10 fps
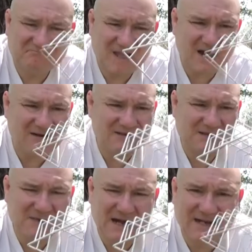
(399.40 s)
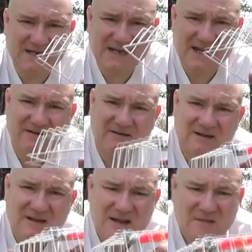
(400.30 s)
I don't know, some kind of container.
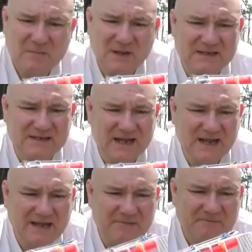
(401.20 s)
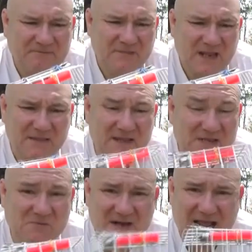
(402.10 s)
But and
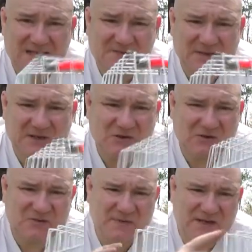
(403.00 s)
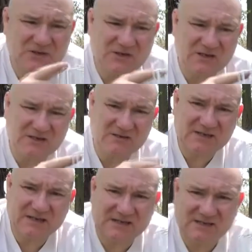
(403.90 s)
this one hasn't been used because you can still
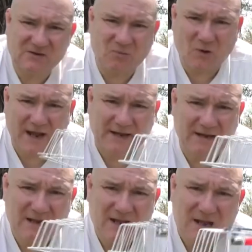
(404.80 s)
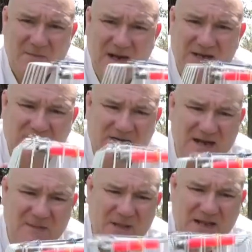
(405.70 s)
see it's still white. But I turn it
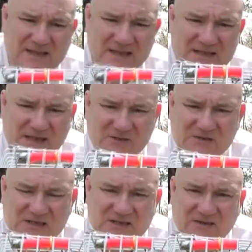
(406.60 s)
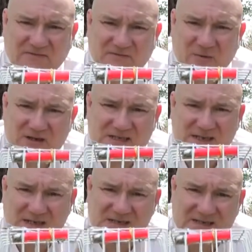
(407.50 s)
up like this. I use these little fork
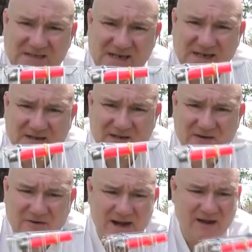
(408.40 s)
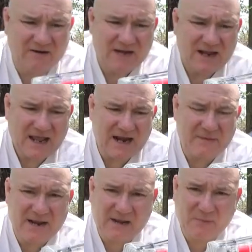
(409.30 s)
sticks to stick into the ground, and I
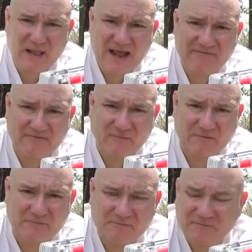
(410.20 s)
make a platform.